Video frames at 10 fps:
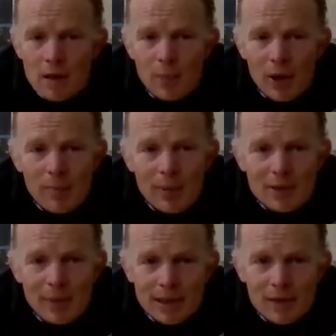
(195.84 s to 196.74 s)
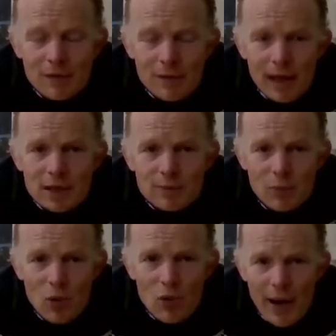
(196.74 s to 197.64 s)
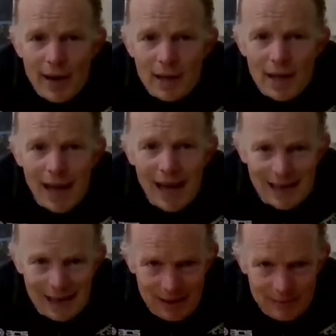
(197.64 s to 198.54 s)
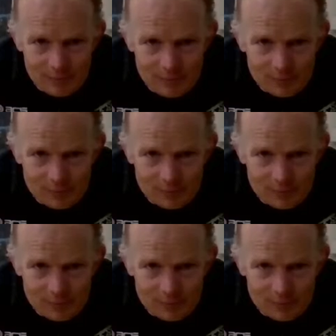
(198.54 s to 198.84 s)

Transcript: To put it in perspective, that is more rain than London.